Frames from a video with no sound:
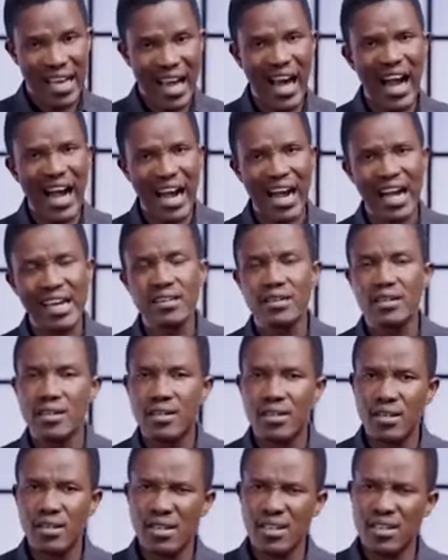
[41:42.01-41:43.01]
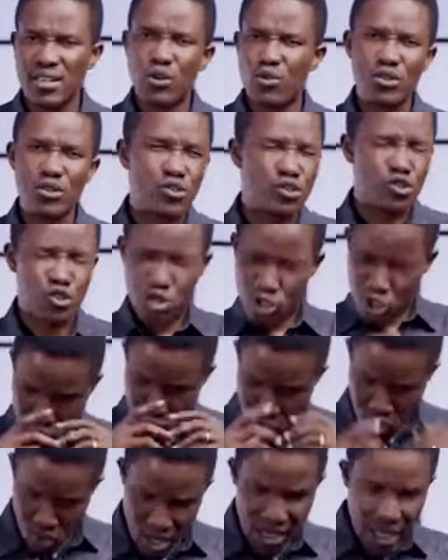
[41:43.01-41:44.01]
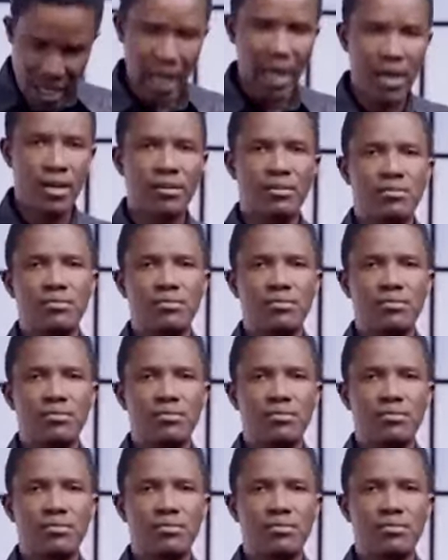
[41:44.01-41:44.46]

had was stronger